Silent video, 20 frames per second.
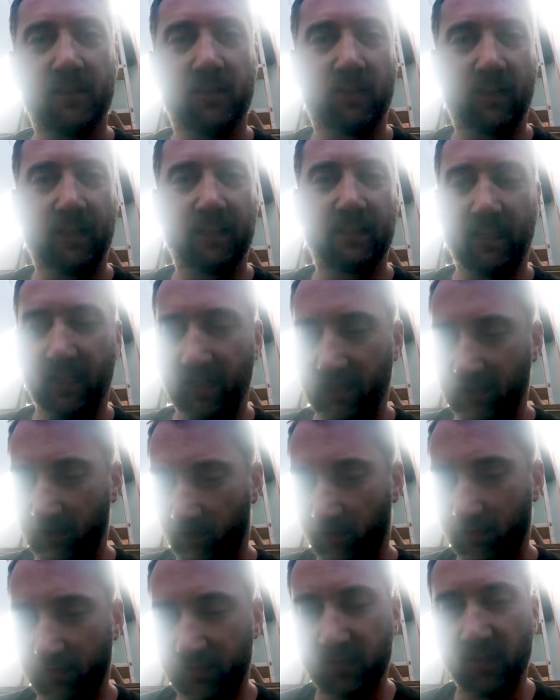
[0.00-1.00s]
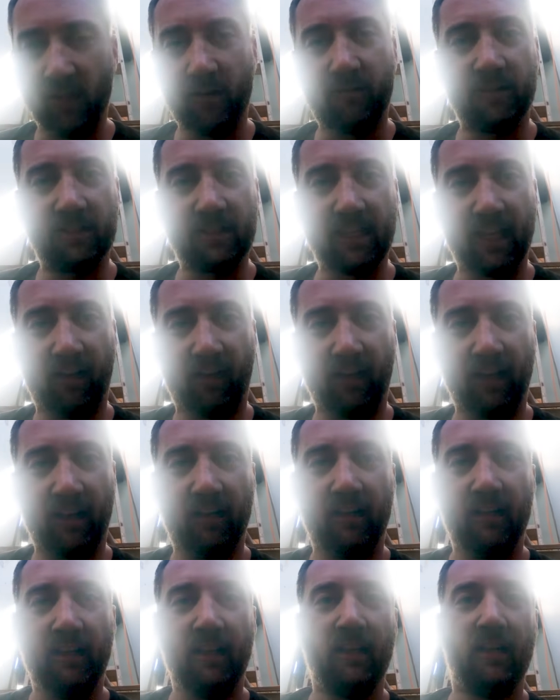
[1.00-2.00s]
like all the surface
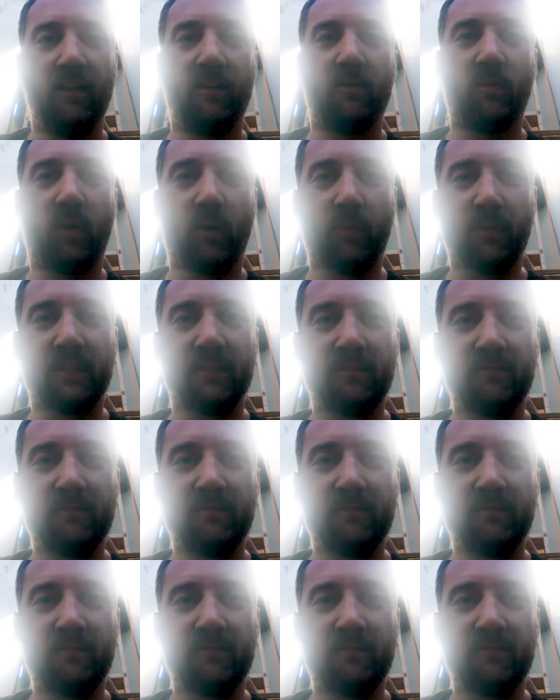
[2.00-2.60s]
area. What we